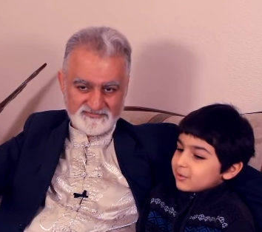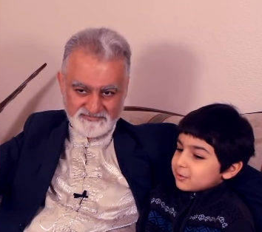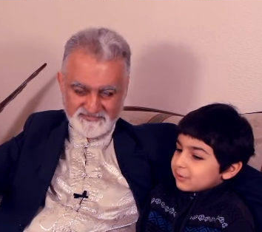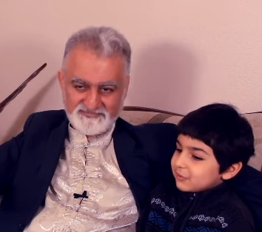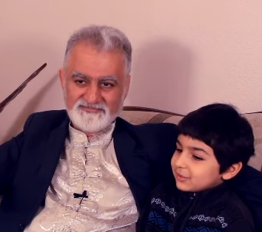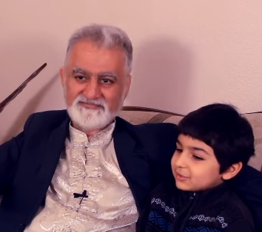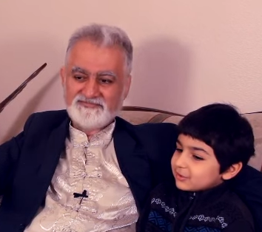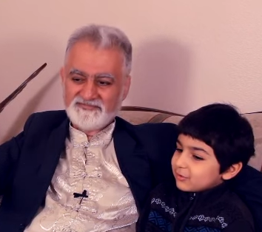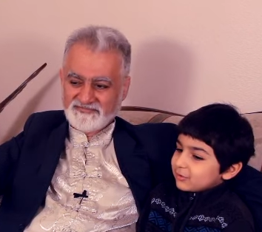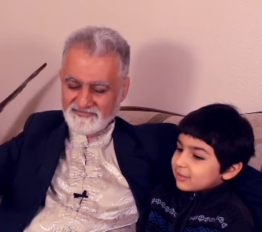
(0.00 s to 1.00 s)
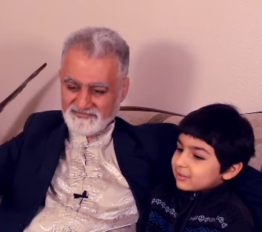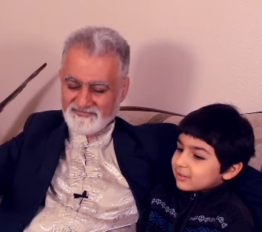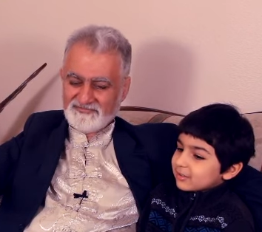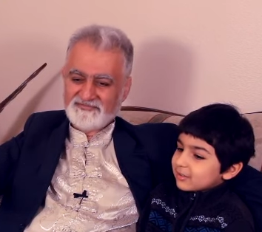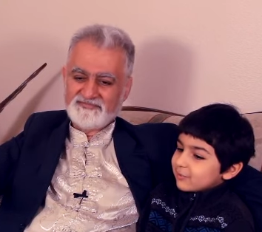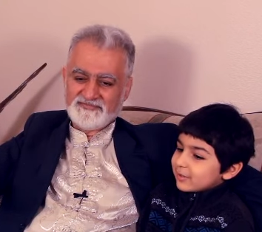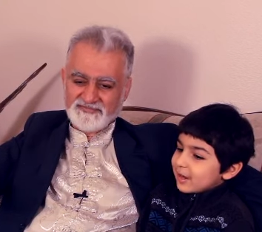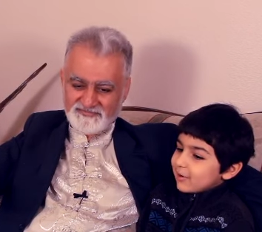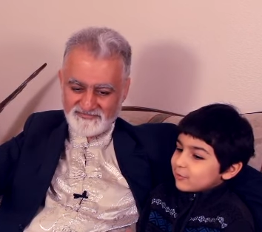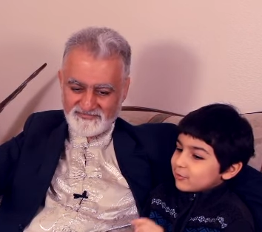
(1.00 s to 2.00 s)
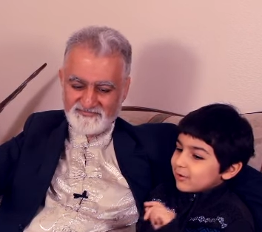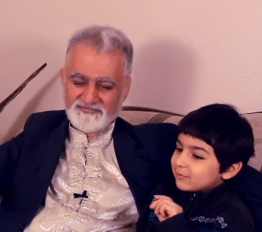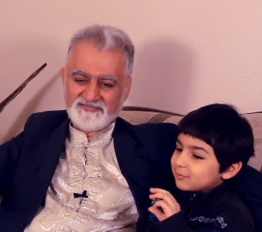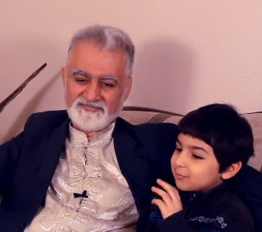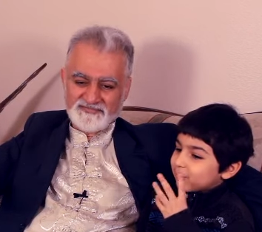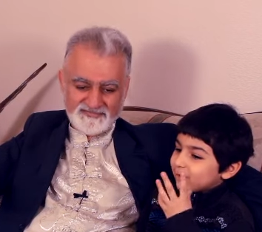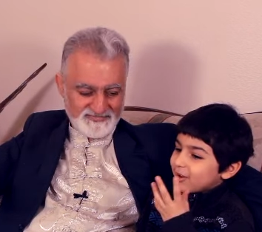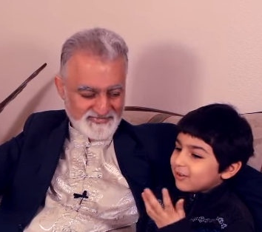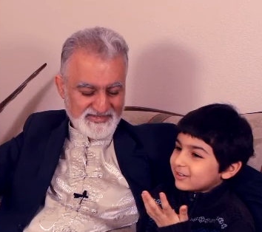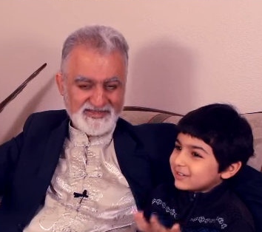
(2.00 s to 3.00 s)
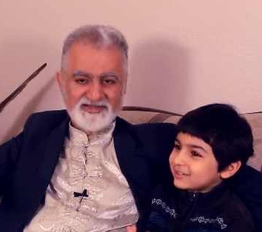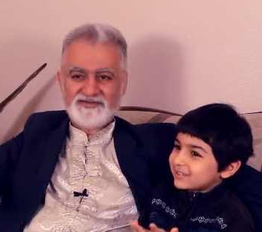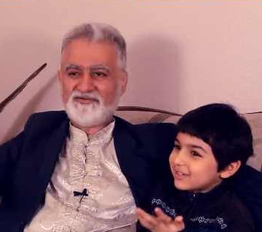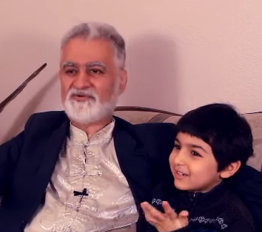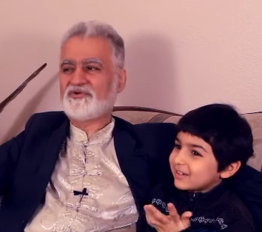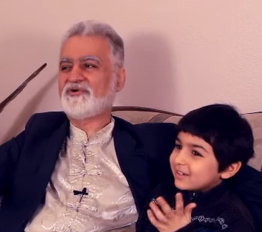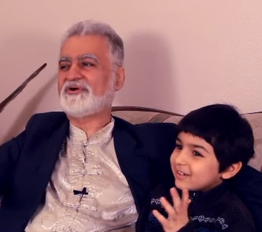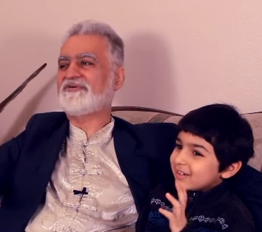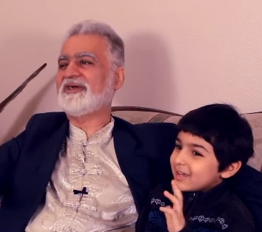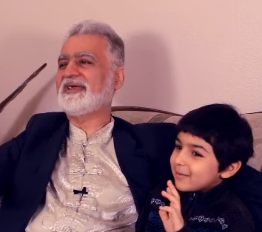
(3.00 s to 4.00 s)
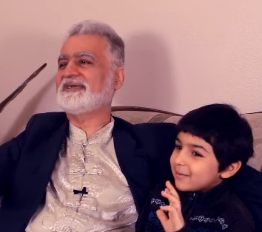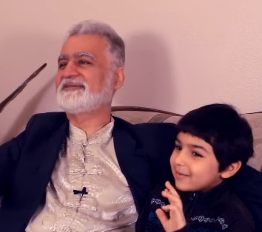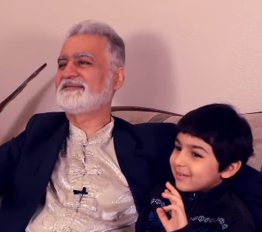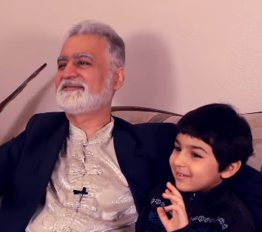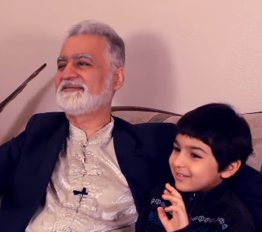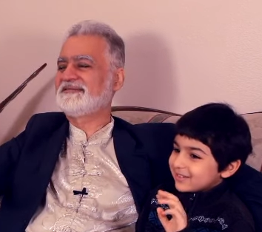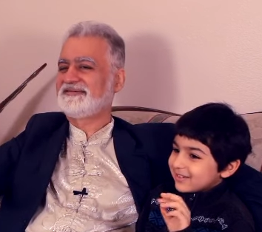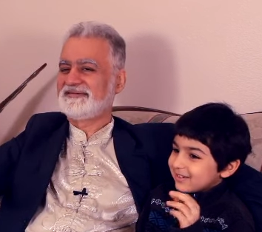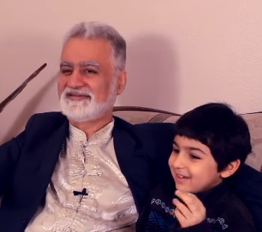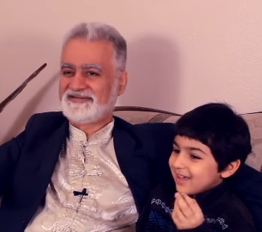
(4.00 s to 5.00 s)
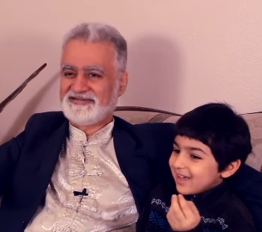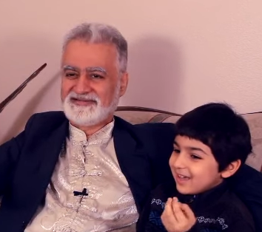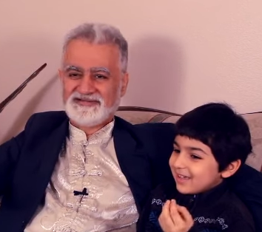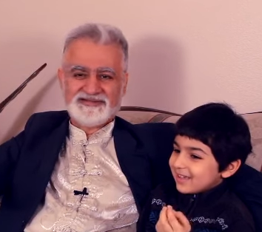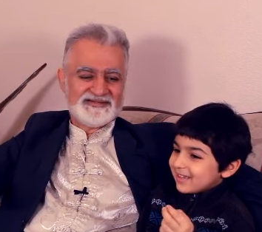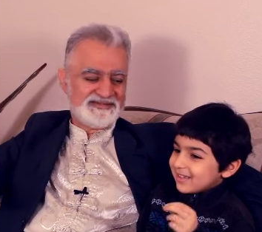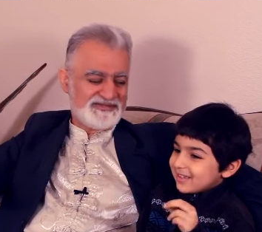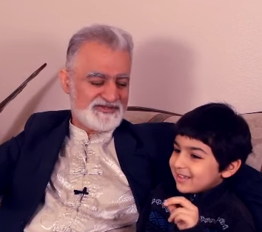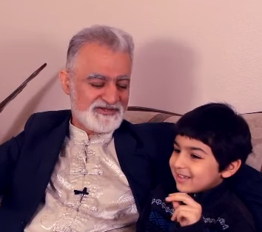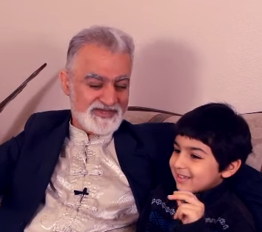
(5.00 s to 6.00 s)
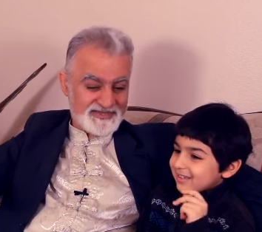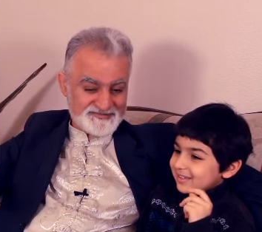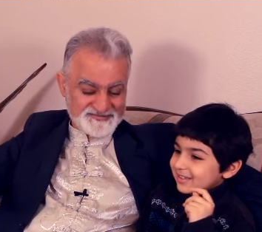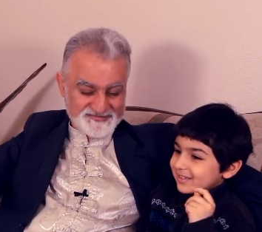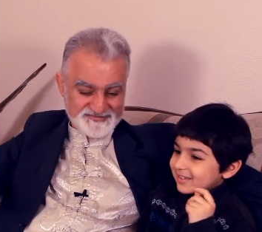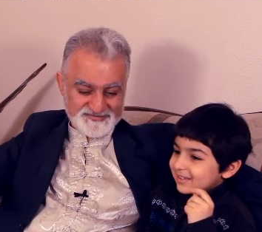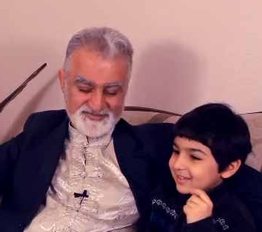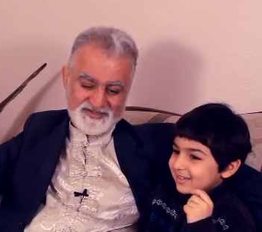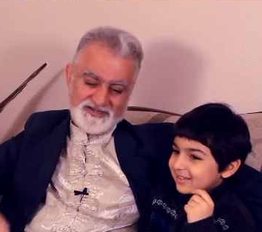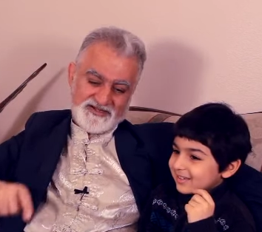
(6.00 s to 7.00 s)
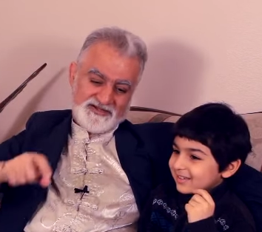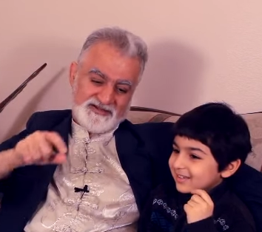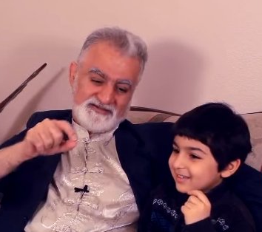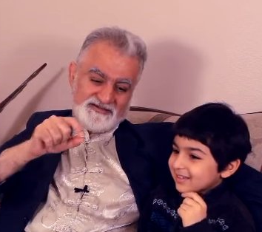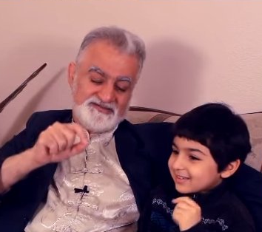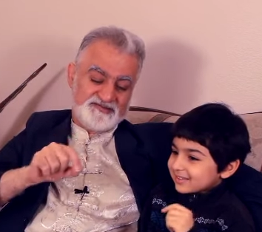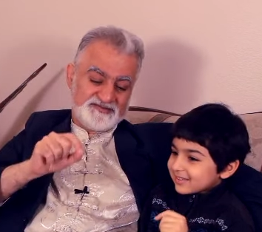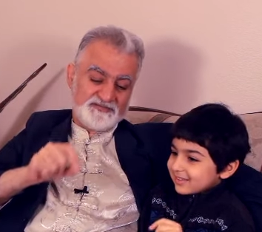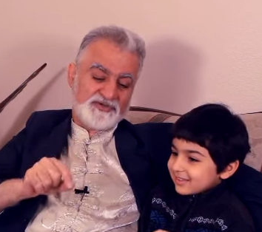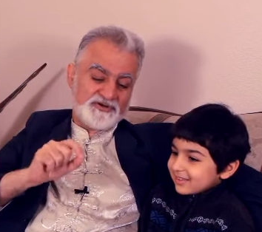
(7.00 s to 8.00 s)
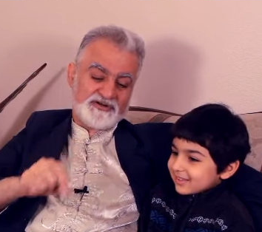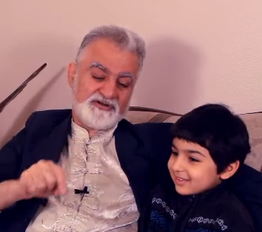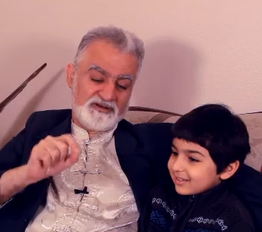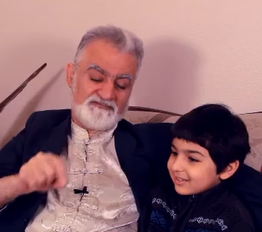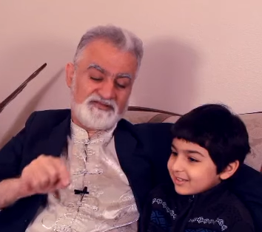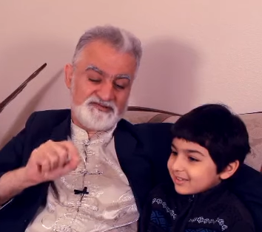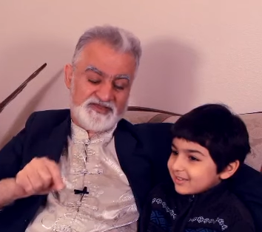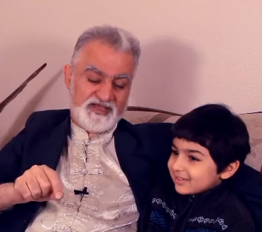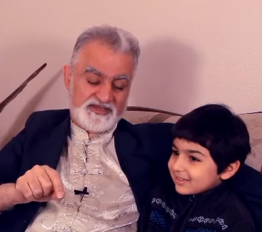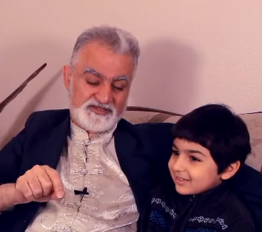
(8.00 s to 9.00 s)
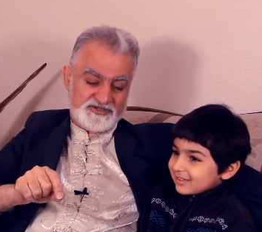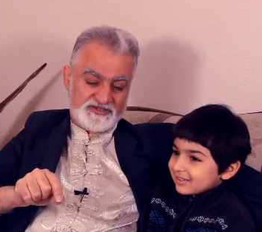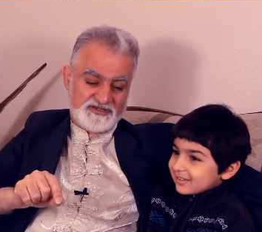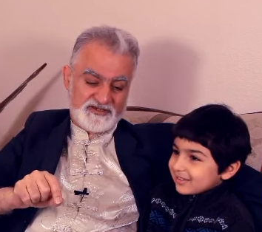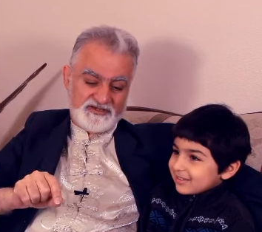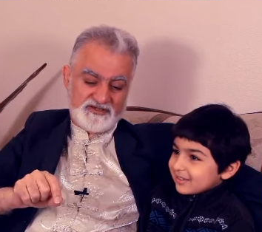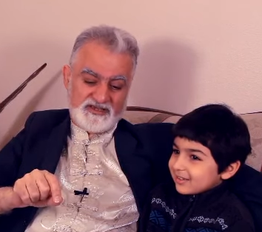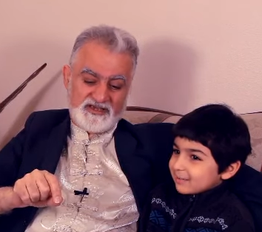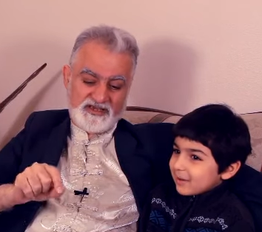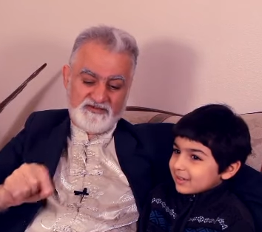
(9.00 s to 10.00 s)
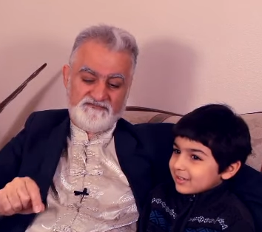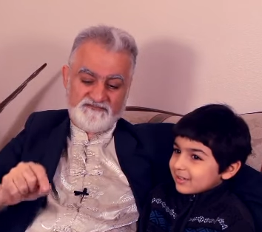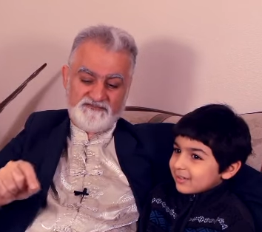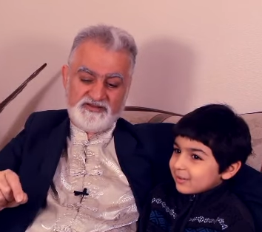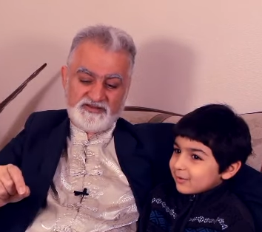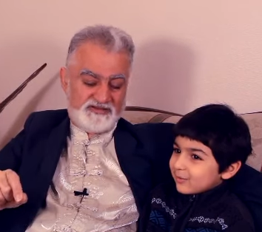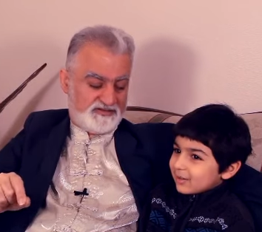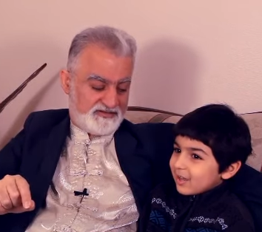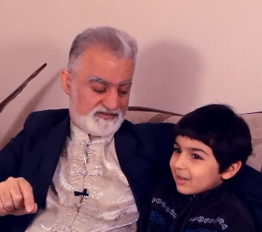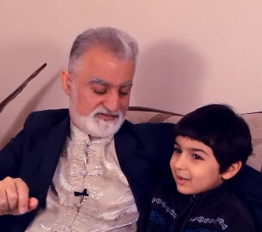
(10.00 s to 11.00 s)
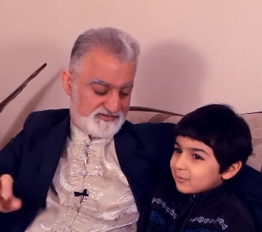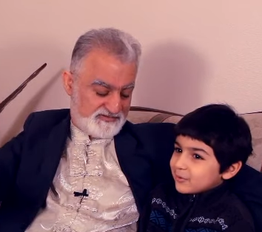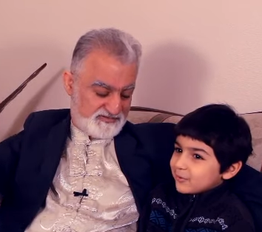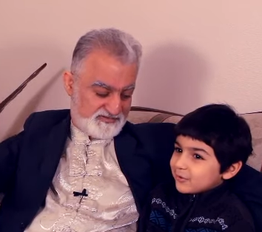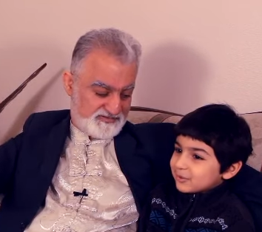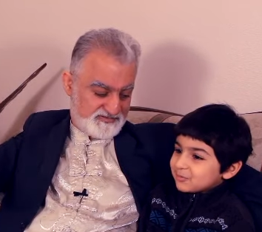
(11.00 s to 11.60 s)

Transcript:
Speaker 1: newer things. So technically, we kind of do have more knowledge than. Oh, correct. Um, so yeah.
Speaker 2: Yes. This is the miracle of this age
Speaker 1: mm Back Every... then, we were not computers,